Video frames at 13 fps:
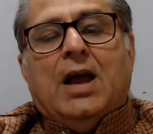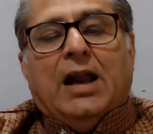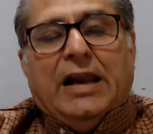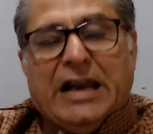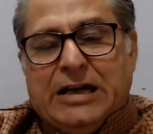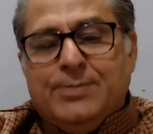
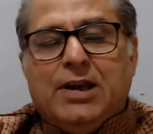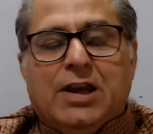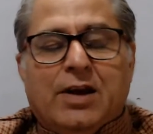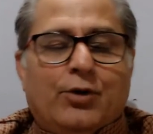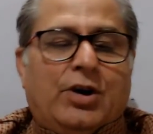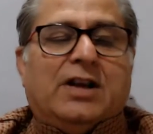Let me
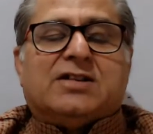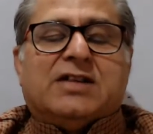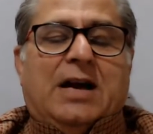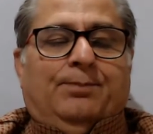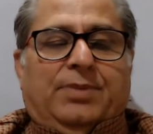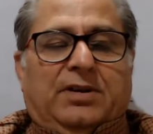give you an
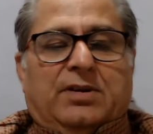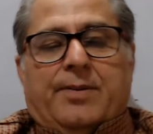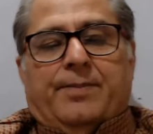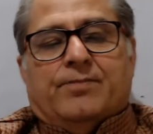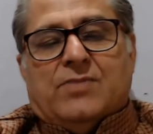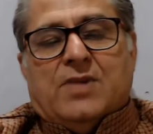example.
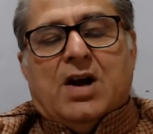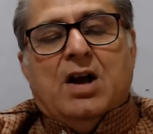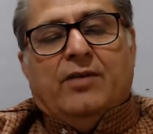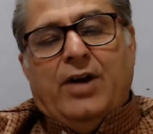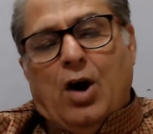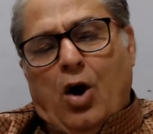
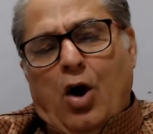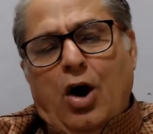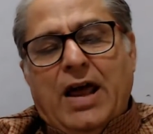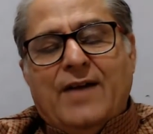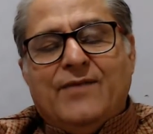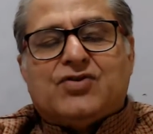We
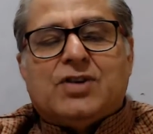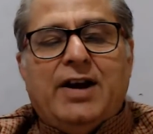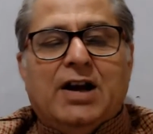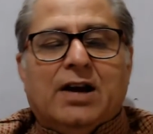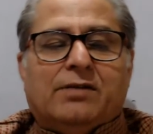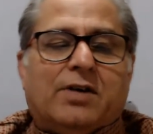all have
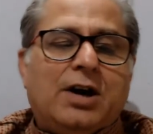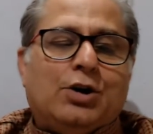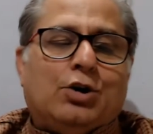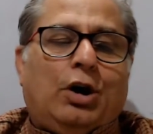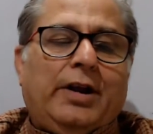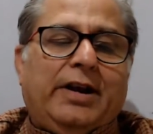studied a
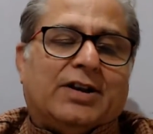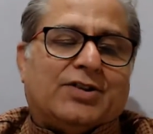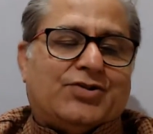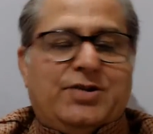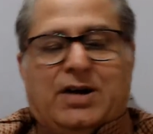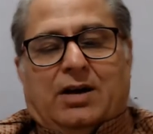word called
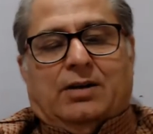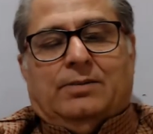inertia,